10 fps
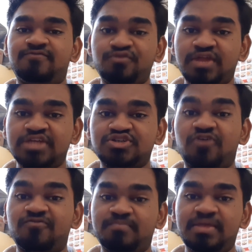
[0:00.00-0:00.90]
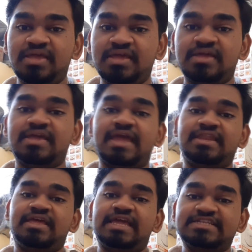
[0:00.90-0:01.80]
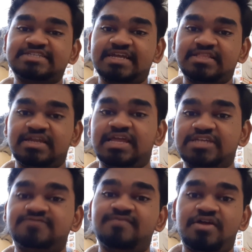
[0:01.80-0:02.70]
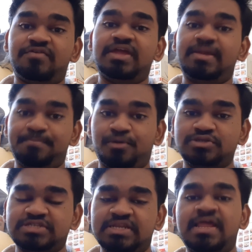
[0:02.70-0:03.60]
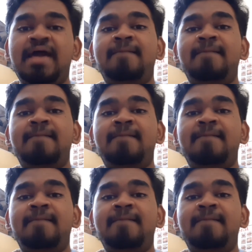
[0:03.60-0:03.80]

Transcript: footage of me getting injected is very important.